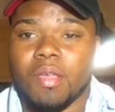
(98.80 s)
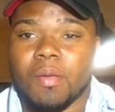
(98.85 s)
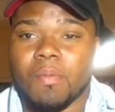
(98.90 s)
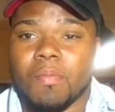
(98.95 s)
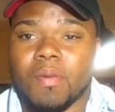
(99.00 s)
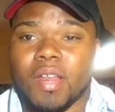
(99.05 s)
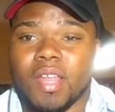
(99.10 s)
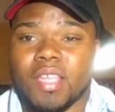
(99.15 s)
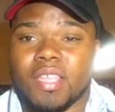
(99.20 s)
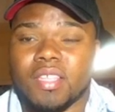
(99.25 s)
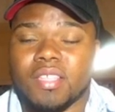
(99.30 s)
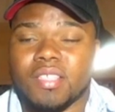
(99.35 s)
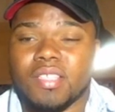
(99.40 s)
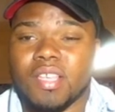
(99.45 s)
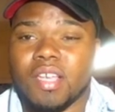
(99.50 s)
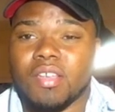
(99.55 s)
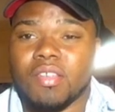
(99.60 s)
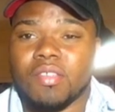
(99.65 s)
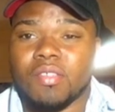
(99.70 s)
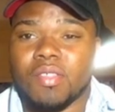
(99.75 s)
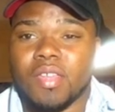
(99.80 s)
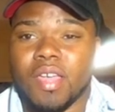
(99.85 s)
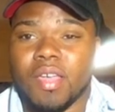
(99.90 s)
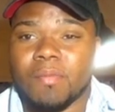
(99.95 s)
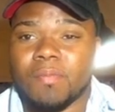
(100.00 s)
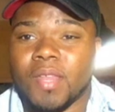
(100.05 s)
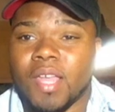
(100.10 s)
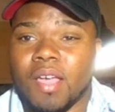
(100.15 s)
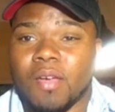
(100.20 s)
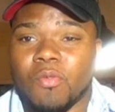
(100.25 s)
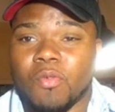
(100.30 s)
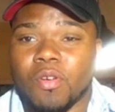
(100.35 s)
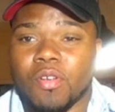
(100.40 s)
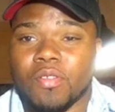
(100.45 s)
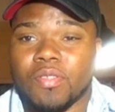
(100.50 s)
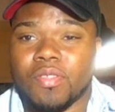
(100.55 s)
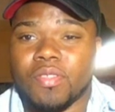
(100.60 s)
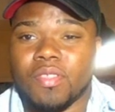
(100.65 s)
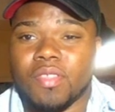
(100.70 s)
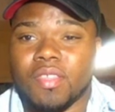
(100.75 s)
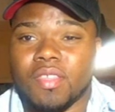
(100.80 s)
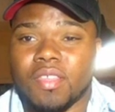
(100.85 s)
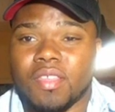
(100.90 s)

but I can tell you that I'm not worth,